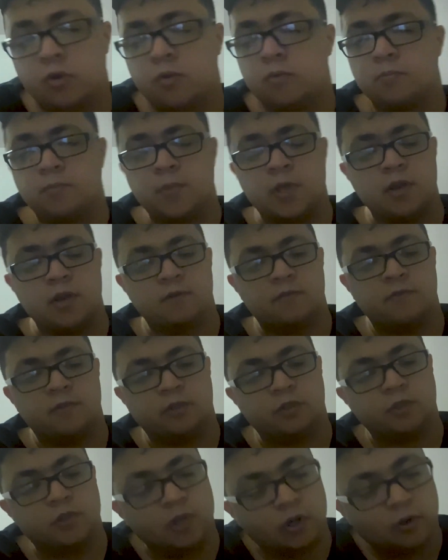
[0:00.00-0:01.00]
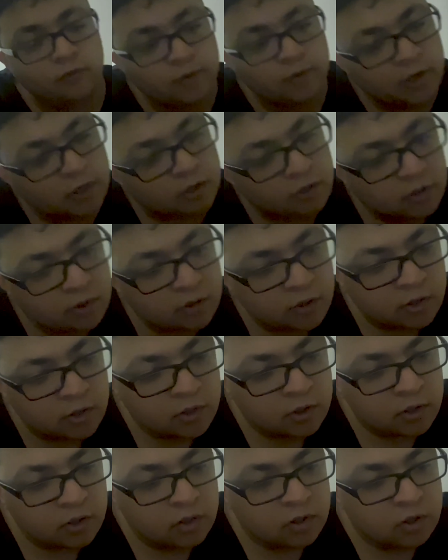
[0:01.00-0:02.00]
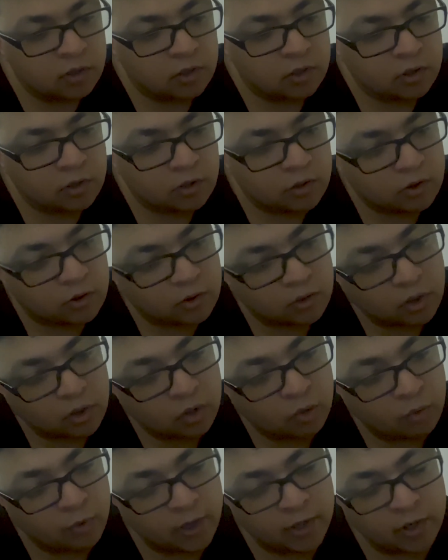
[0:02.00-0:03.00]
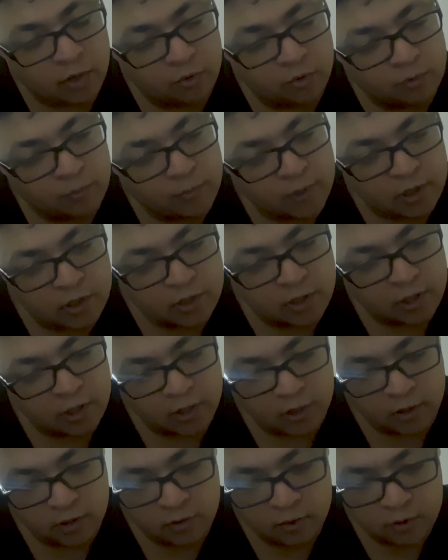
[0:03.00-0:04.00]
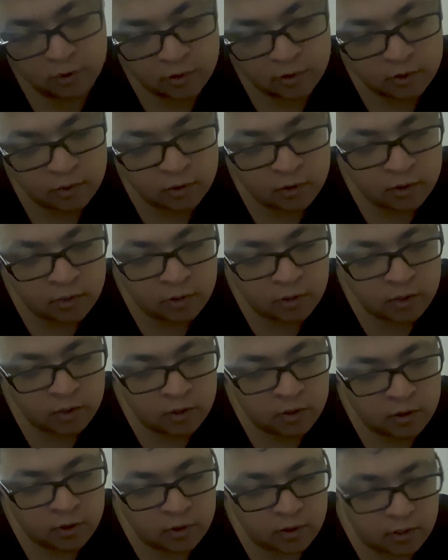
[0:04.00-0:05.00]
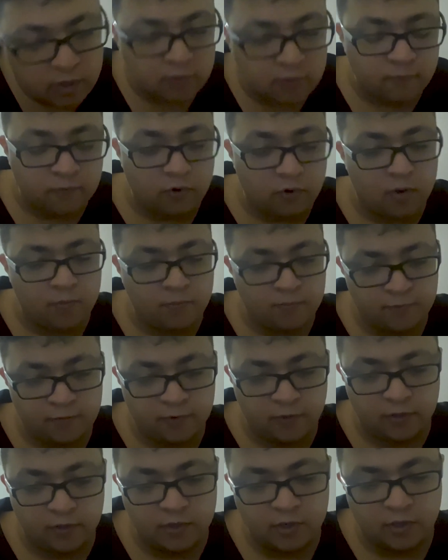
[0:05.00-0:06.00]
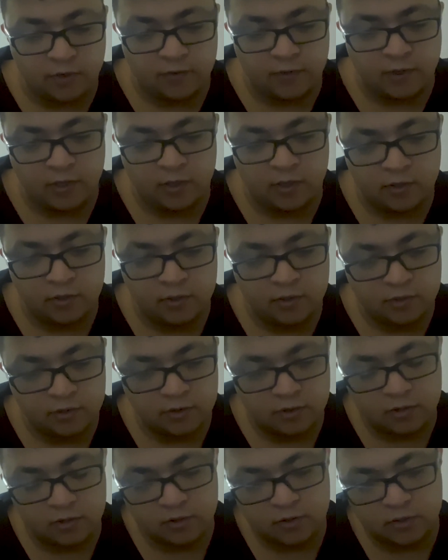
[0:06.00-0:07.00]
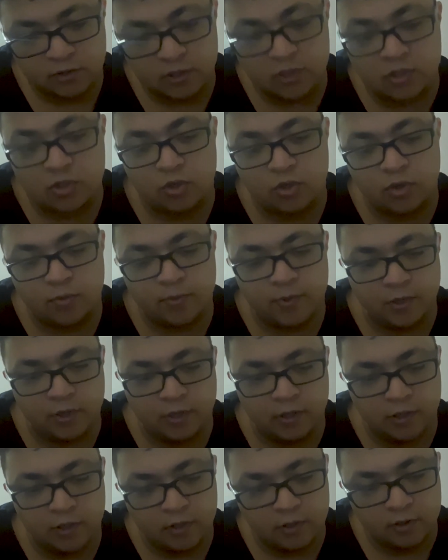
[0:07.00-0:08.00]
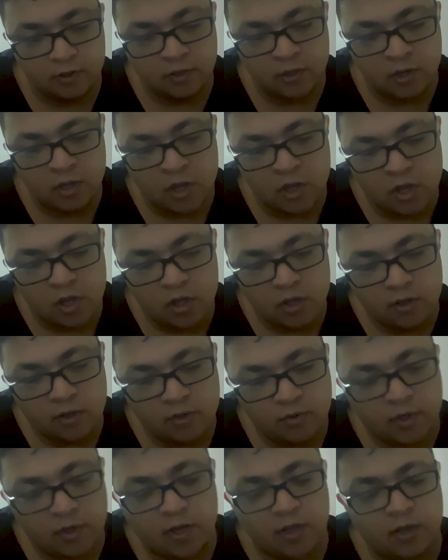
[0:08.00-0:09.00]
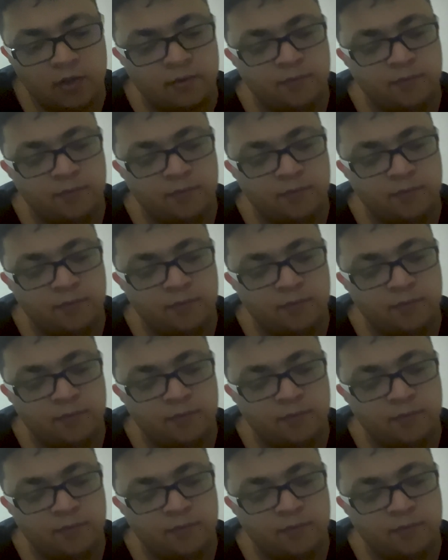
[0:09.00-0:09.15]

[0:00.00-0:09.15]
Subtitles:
made in Philadelphia. Oh, wait, no, it was made in China. From Philadelphia. Distributed. Okay,